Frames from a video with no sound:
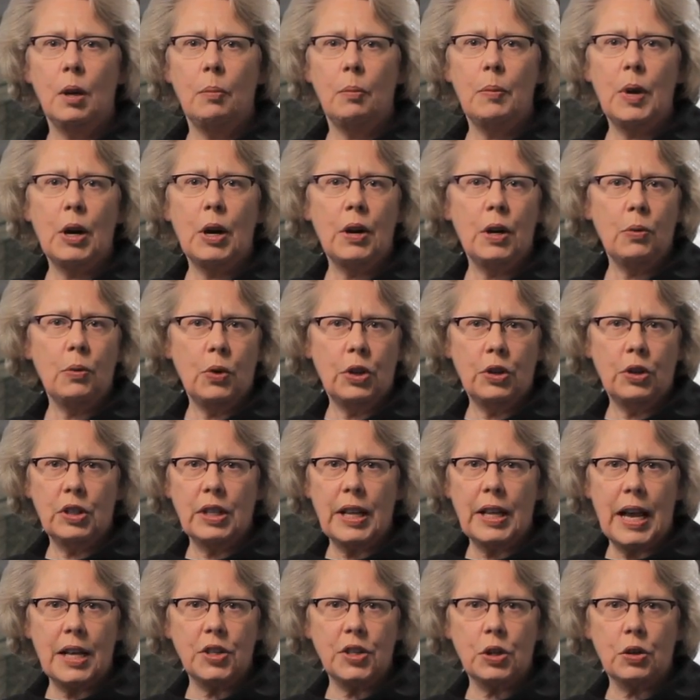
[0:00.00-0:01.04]
Mary Woodard
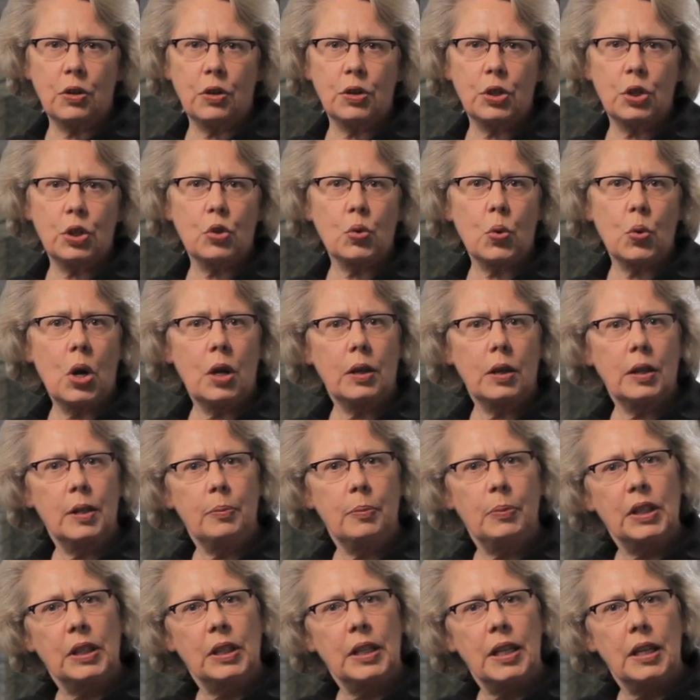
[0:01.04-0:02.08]
Lasker strongly
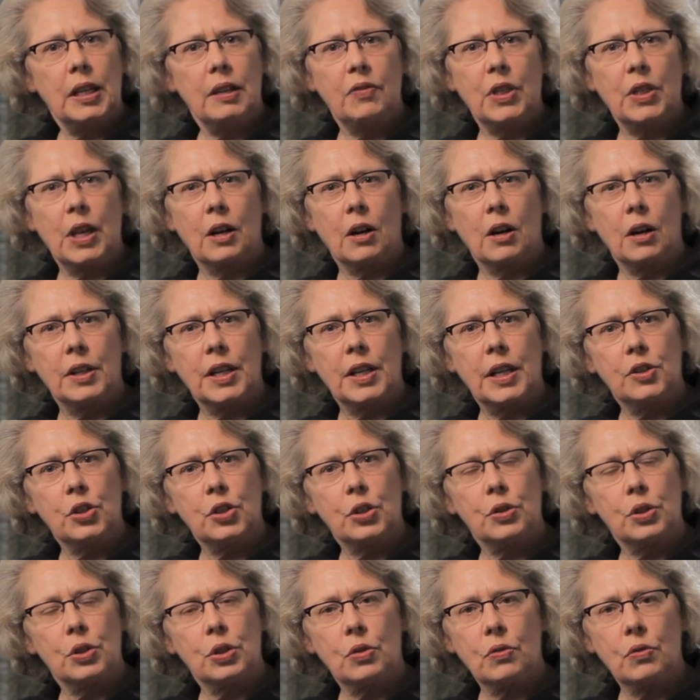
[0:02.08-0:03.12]
believed that our
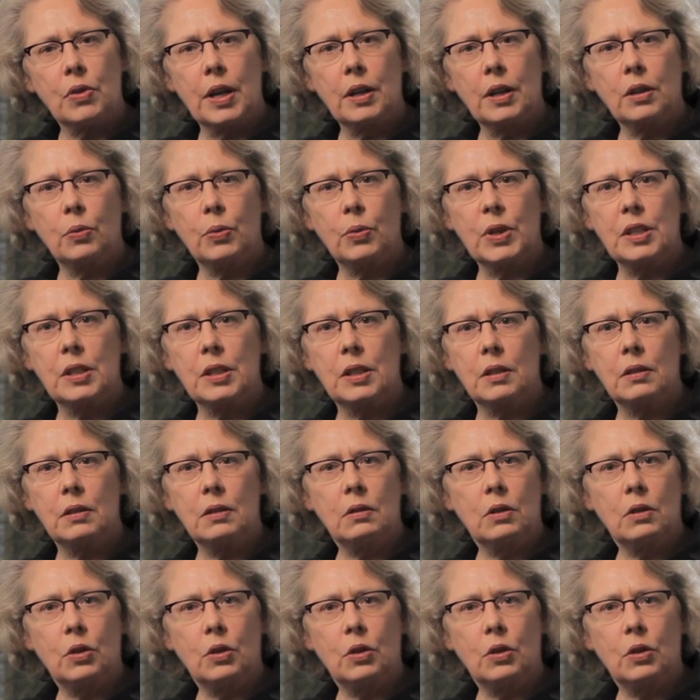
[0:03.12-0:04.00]
nation's strength was in